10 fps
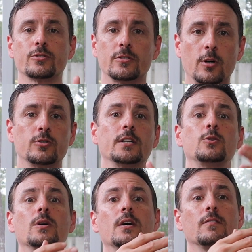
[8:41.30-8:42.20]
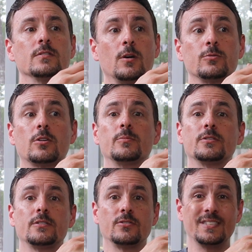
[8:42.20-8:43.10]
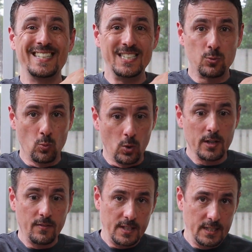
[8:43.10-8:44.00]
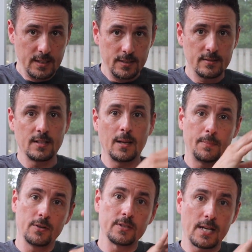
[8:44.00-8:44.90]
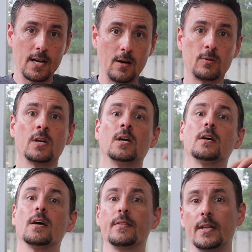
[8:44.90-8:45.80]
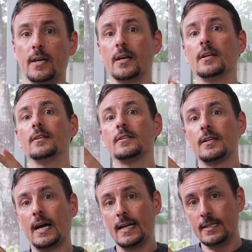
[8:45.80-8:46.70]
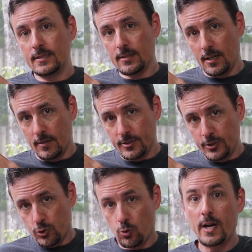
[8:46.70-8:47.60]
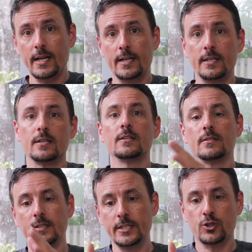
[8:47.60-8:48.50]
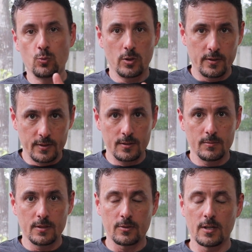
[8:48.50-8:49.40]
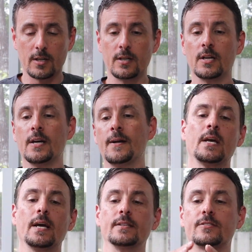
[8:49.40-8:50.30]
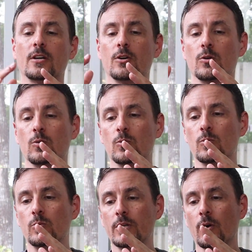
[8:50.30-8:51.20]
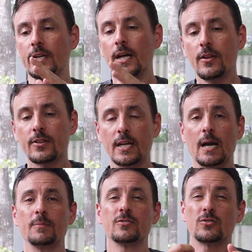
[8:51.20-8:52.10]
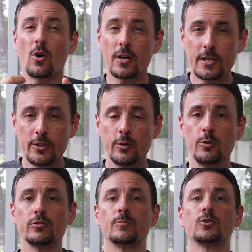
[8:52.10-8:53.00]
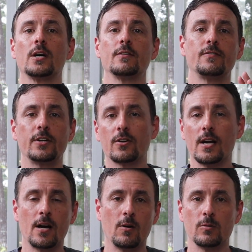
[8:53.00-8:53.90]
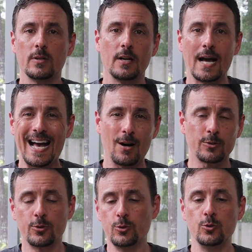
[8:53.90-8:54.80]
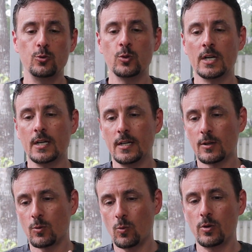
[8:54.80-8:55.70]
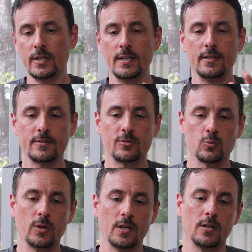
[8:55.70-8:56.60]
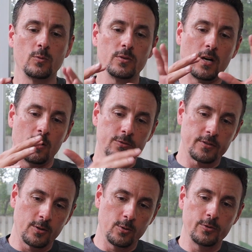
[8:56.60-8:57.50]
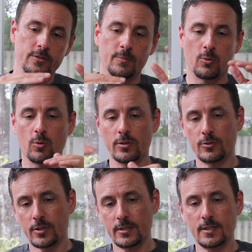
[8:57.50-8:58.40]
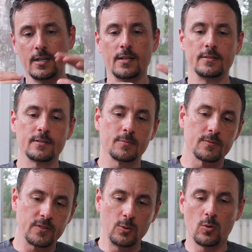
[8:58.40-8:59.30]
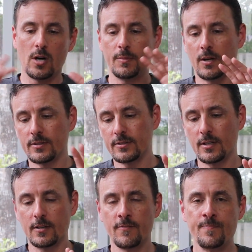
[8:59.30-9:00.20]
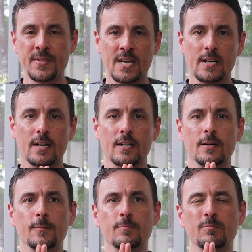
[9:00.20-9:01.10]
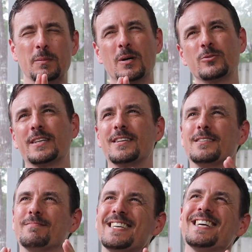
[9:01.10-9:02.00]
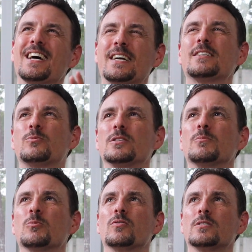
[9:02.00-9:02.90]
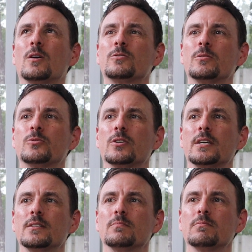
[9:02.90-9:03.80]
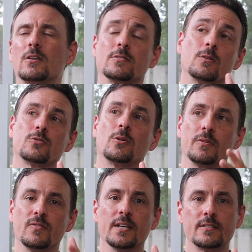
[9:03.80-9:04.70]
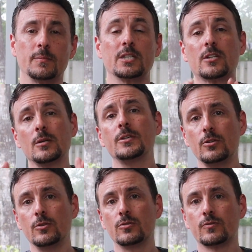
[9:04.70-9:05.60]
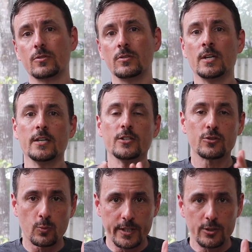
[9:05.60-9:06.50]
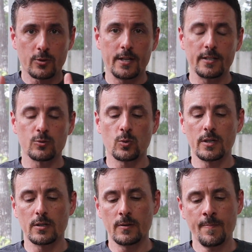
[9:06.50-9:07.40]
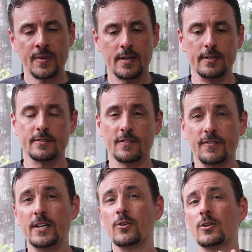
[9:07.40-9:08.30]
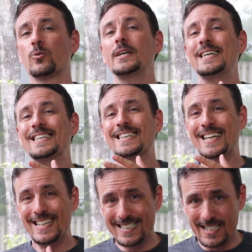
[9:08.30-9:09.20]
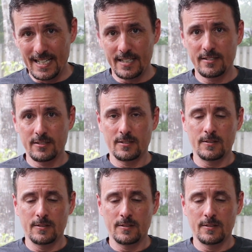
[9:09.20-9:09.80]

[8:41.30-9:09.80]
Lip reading: disclosure, I do have long-term positions in each one of these that I'm building out, and then I obviously trade each one of them, okay? And so, another thing I've been starting to use, I'm trying to figure out how to coordinate this as well with also the support and trend lines and my VWAP and all this stuff. But most, I think, I guess really for long-term trading or long-term investing, but it could be used for swing trading as well, is the Fear and Greed Index.